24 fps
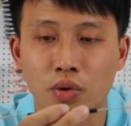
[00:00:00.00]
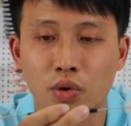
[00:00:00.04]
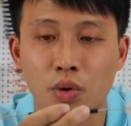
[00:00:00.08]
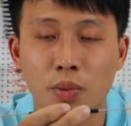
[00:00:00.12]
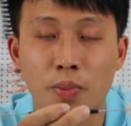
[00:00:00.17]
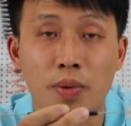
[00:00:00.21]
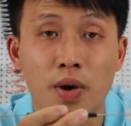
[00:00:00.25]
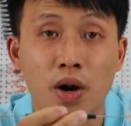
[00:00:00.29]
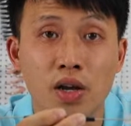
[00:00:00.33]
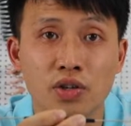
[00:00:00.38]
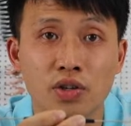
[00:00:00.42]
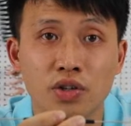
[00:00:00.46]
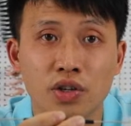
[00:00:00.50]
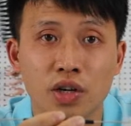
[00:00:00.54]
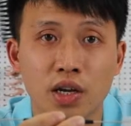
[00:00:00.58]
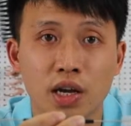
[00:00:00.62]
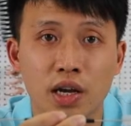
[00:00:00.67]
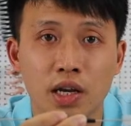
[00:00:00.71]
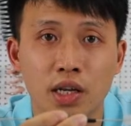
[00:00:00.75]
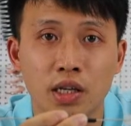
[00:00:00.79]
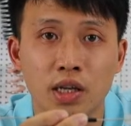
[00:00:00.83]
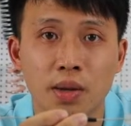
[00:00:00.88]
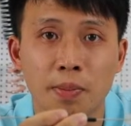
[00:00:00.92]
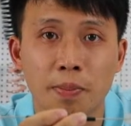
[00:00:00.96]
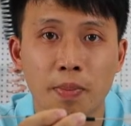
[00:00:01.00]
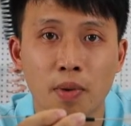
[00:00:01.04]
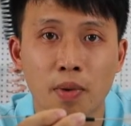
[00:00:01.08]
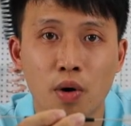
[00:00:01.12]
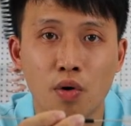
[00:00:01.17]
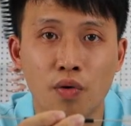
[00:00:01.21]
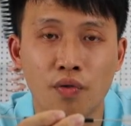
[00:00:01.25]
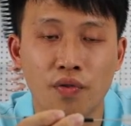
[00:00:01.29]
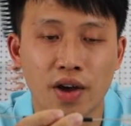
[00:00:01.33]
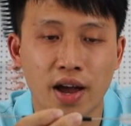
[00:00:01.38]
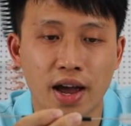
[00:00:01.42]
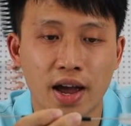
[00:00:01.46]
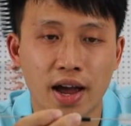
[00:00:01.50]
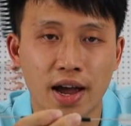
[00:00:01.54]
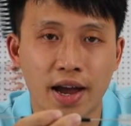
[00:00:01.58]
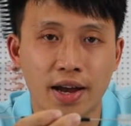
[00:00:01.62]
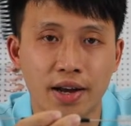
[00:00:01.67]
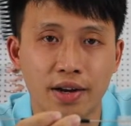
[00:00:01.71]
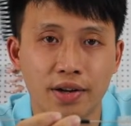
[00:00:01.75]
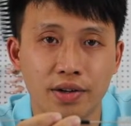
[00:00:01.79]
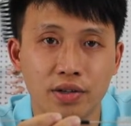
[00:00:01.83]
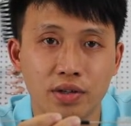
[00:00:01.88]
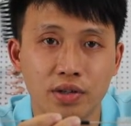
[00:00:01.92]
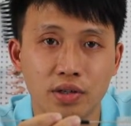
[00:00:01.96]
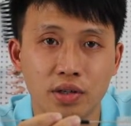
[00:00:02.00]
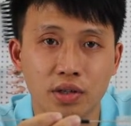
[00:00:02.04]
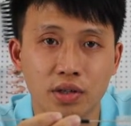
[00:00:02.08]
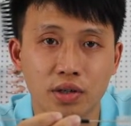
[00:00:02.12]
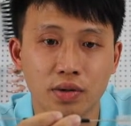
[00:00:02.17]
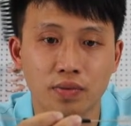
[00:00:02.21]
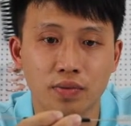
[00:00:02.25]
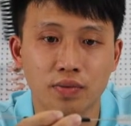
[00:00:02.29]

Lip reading: brush in the both ends